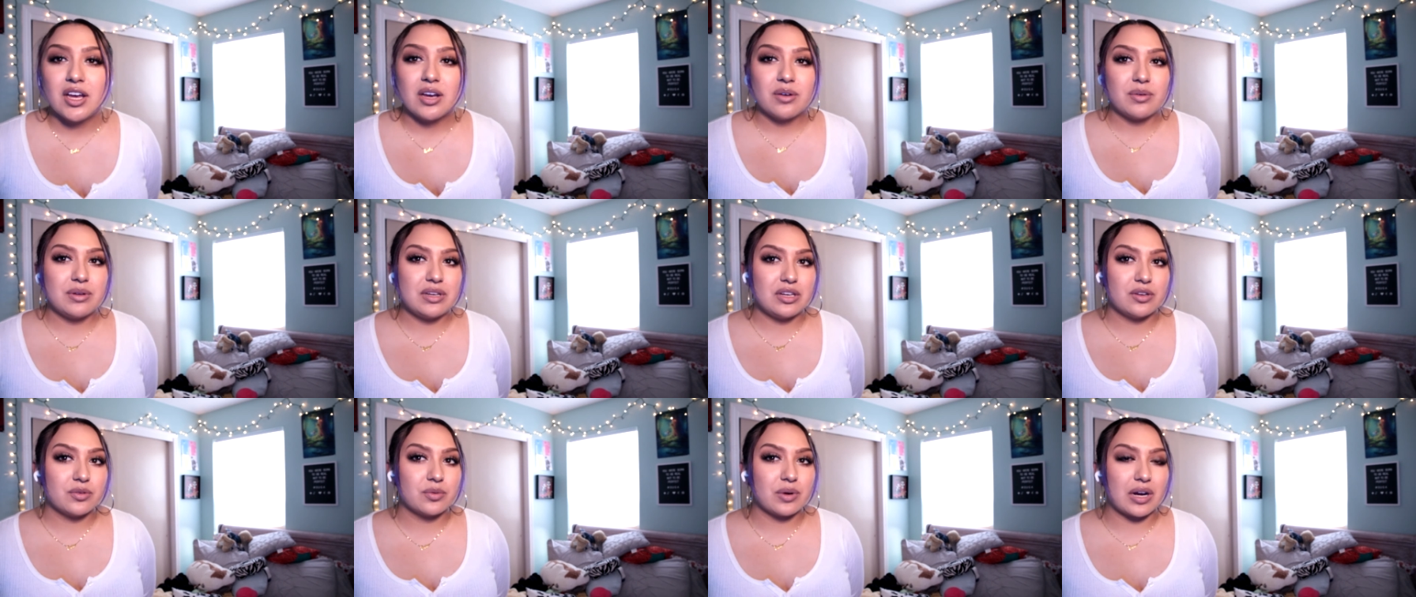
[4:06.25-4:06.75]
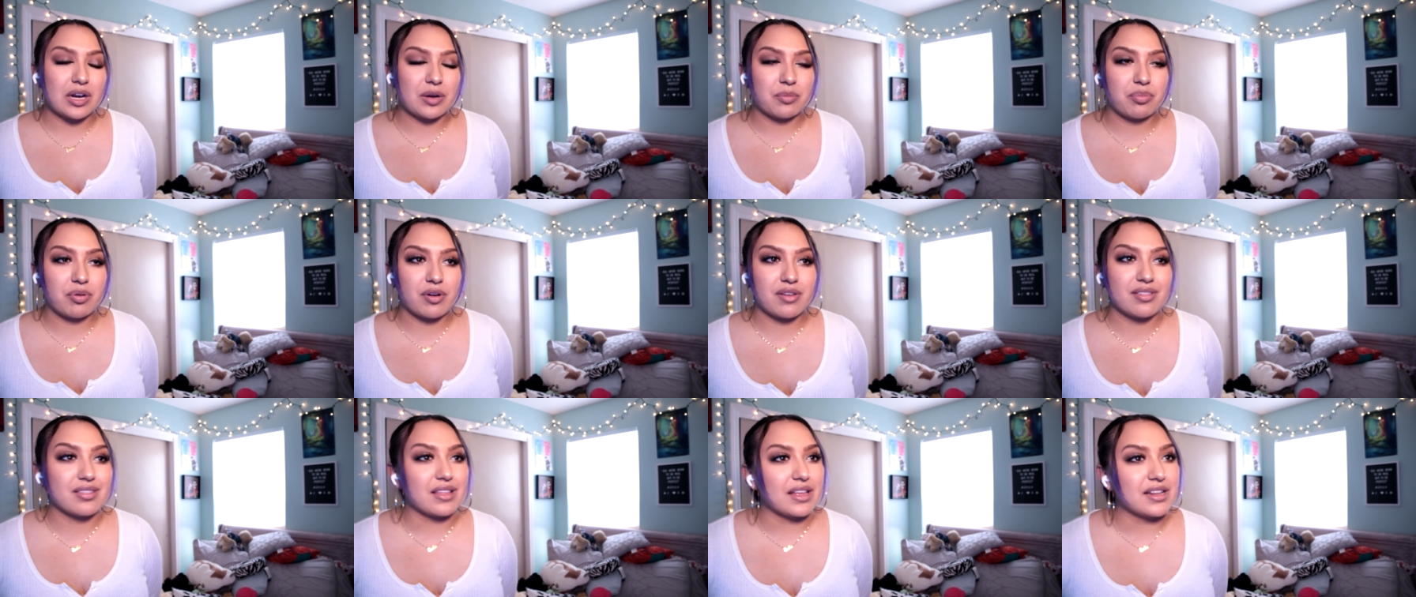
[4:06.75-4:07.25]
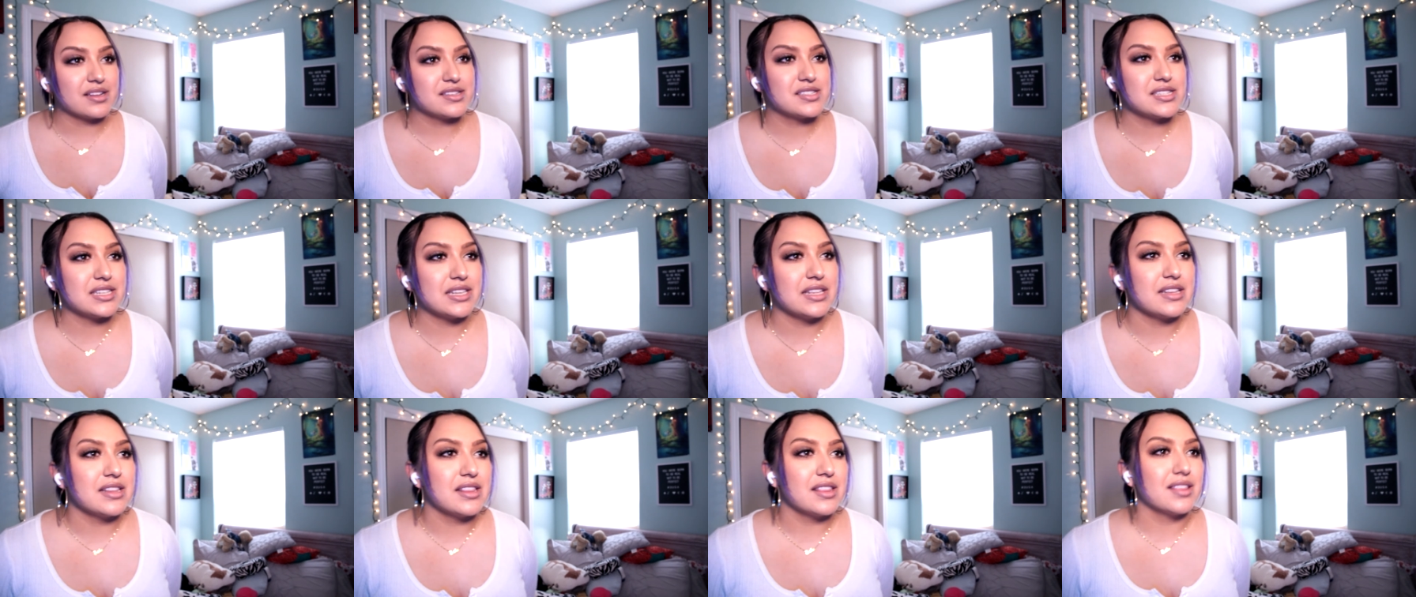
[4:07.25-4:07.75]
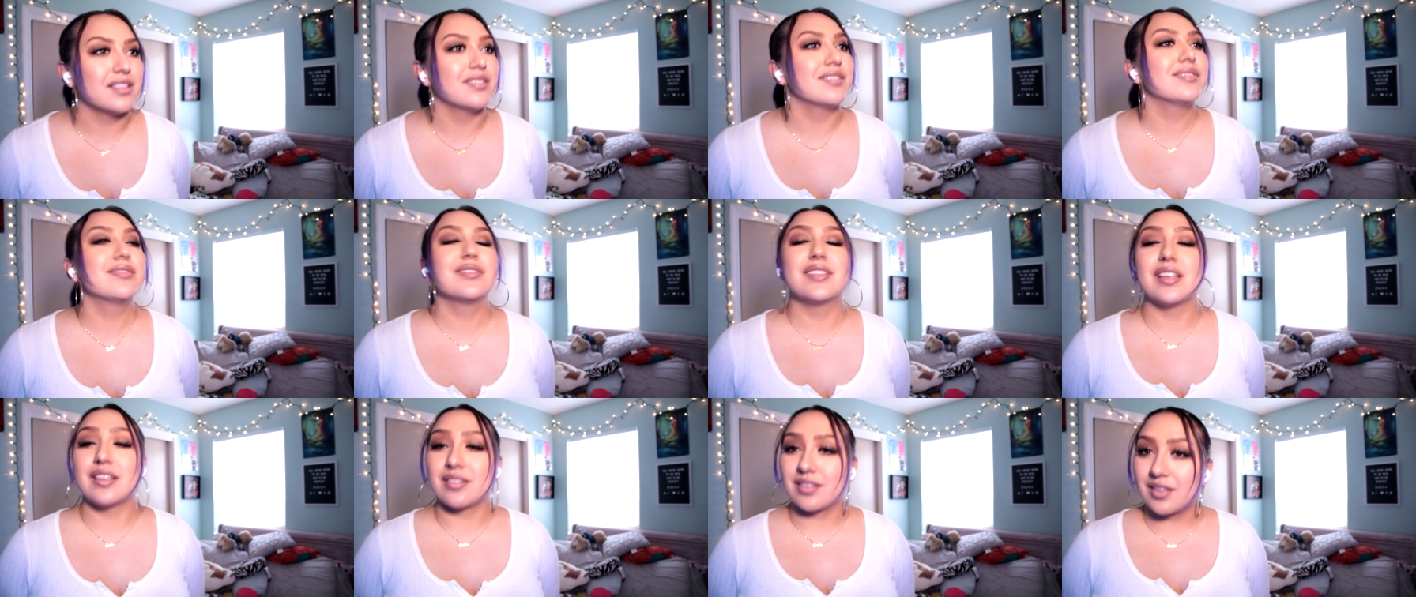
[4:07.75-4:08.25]
when you are presenting
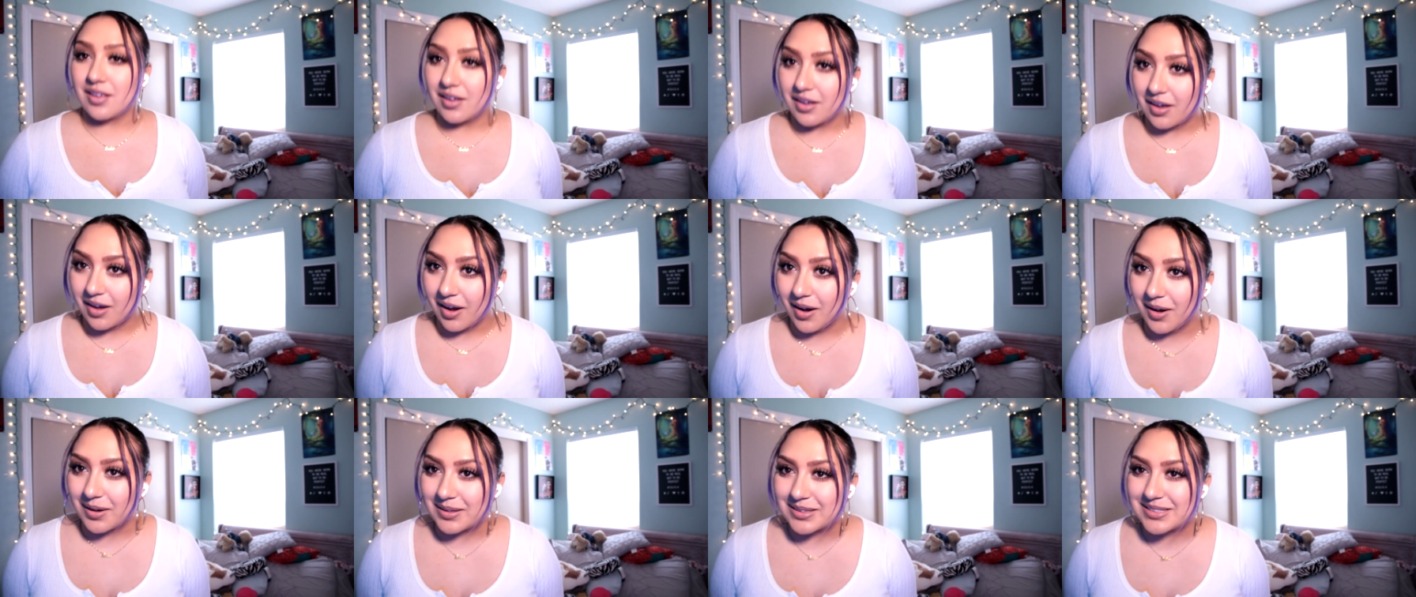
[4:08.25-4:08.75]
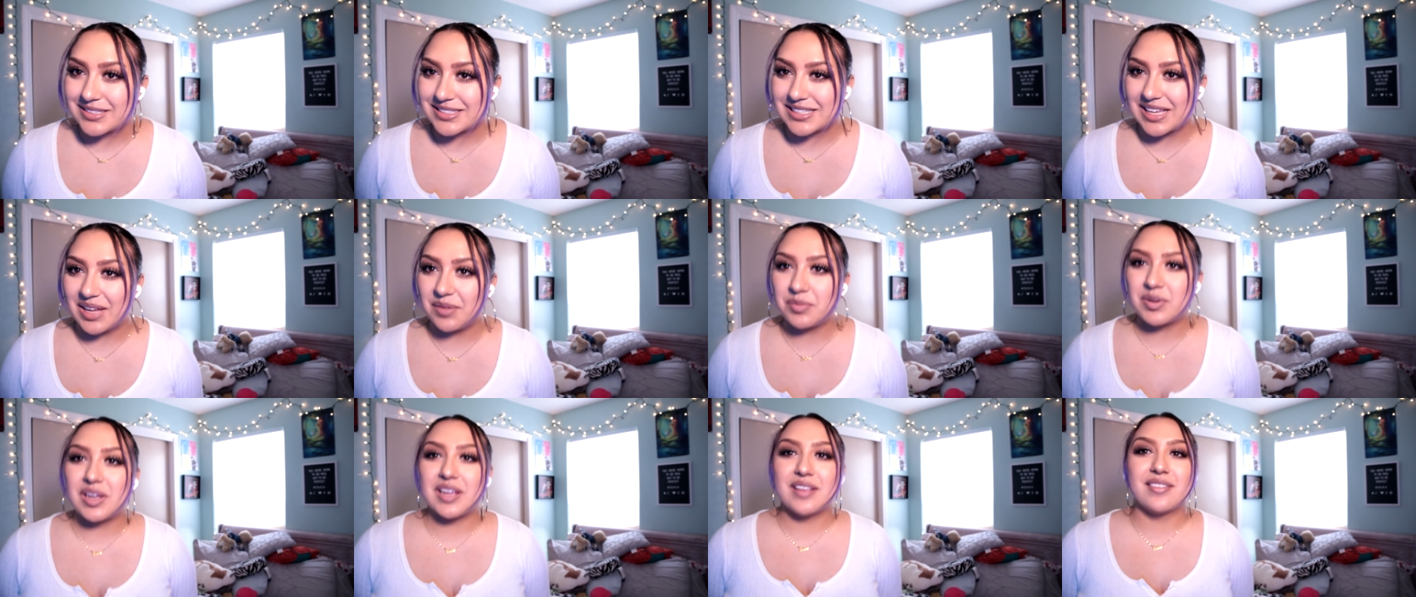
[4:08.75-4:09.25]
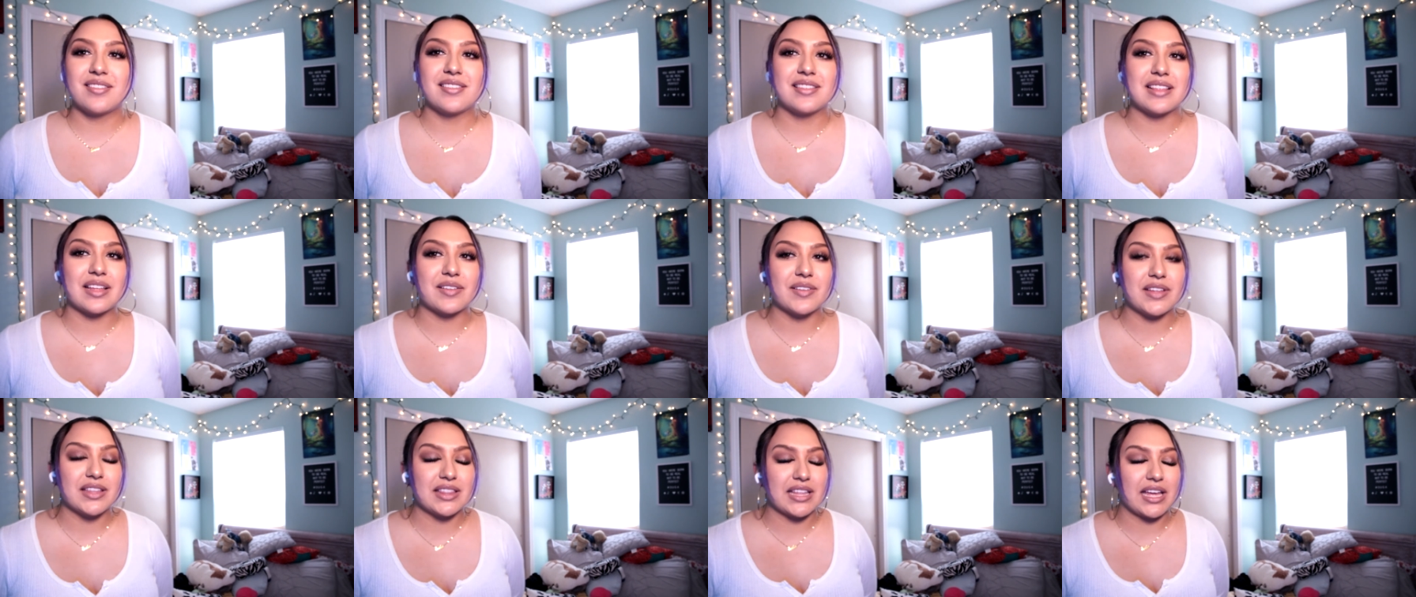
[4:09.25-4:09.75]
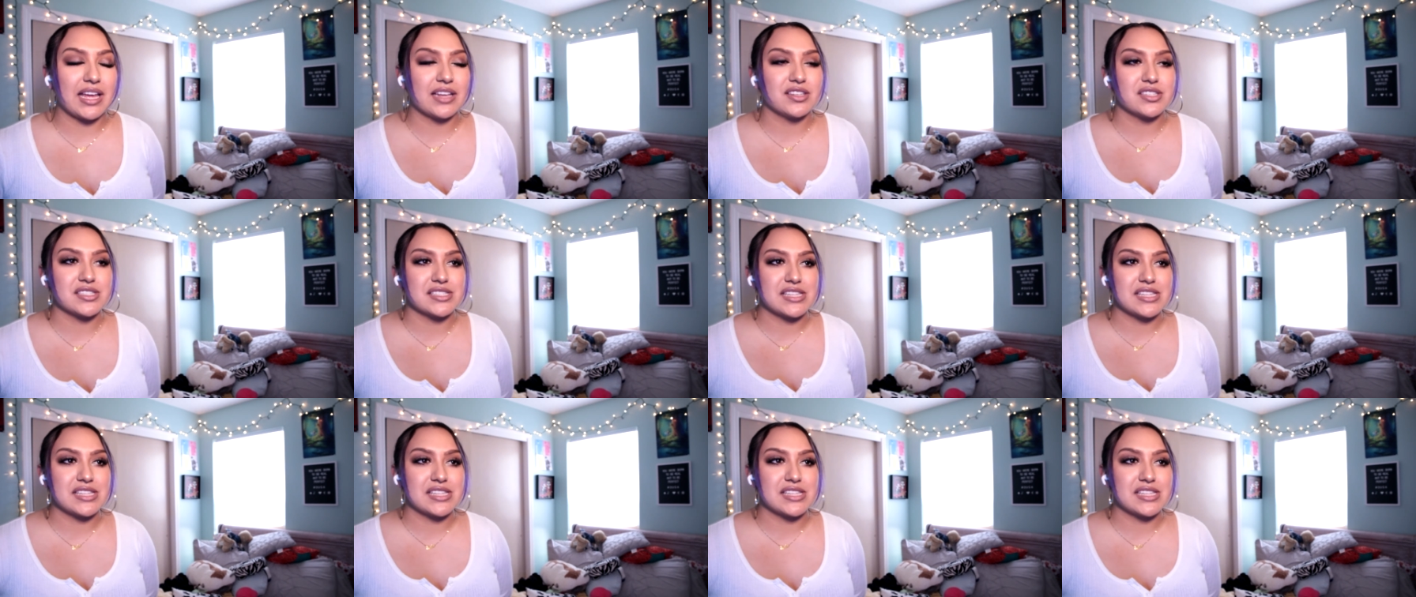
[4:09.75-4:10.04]
this concept and stuff like that.